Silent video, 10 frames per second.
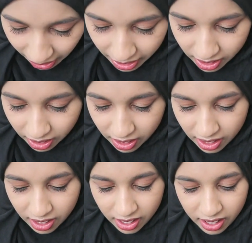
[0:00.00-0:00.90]
Like,
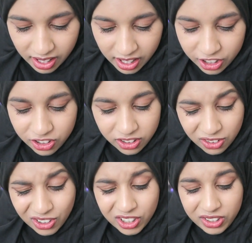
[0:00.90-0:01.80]
it's just
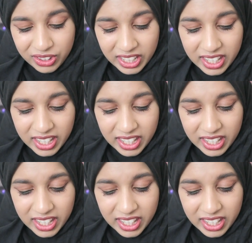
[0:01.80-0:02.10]
not a good